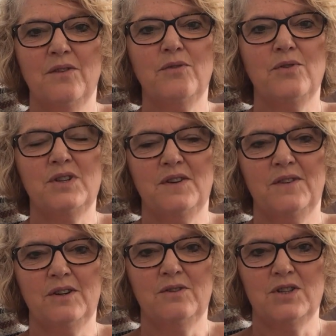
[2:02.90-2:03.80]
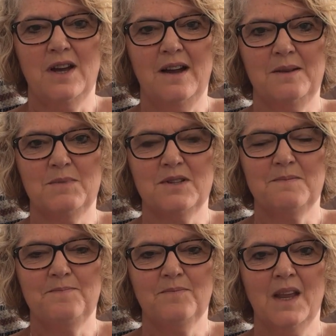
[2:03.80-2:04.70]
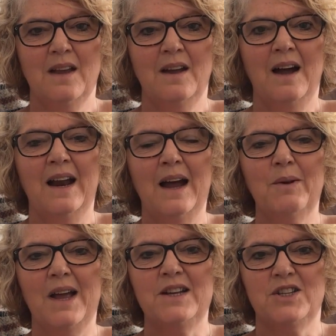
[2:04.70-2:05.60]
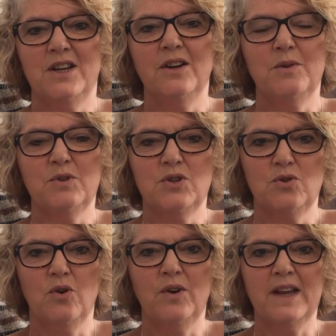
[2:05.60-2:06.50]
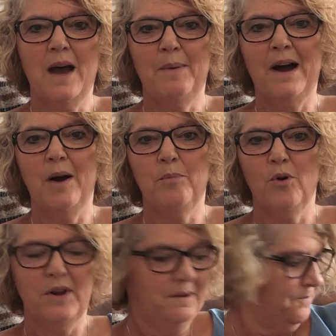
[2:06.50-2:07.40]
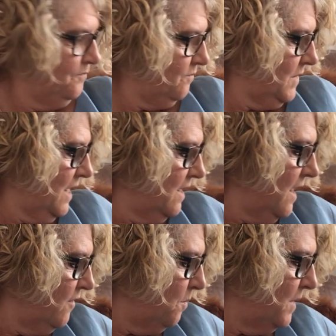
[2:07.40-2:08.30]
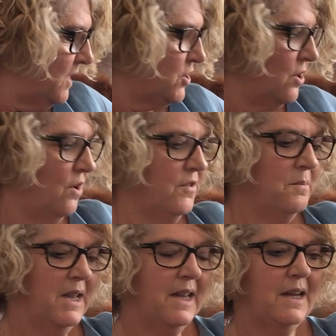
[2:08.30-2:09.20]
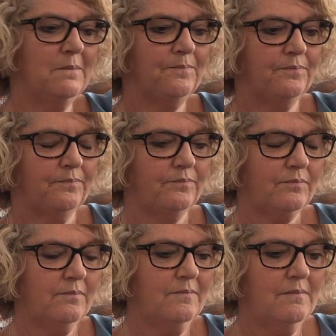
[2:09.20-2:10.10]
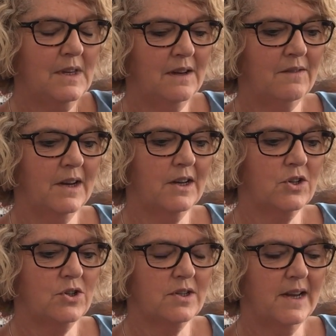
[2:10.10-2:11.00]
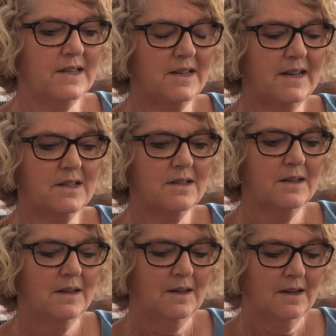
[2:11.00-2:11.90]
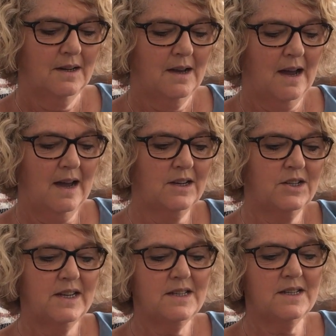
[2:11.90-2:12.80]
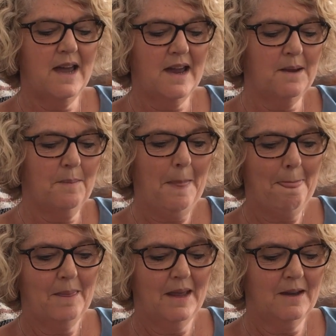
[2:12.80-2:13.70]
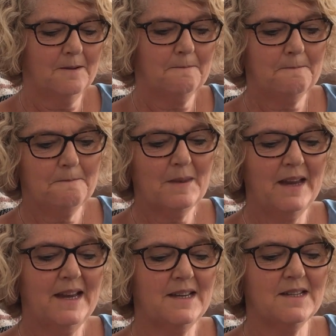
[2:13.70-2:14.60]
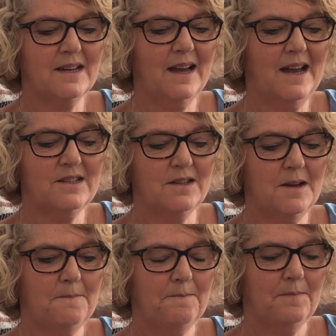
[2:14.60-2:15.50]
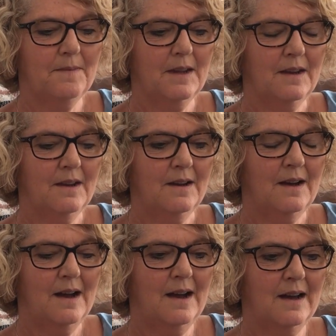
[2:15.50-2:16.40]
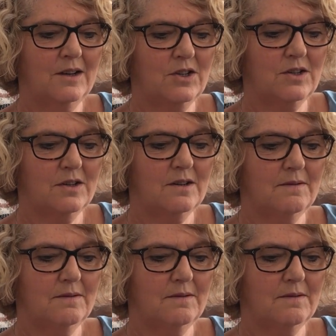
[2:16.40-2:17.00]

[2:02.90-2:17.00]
through the difficult times. And I would like to tell you a story about a boy, and I have a picture of him here, if I can just get it. And his name is Kasahun, and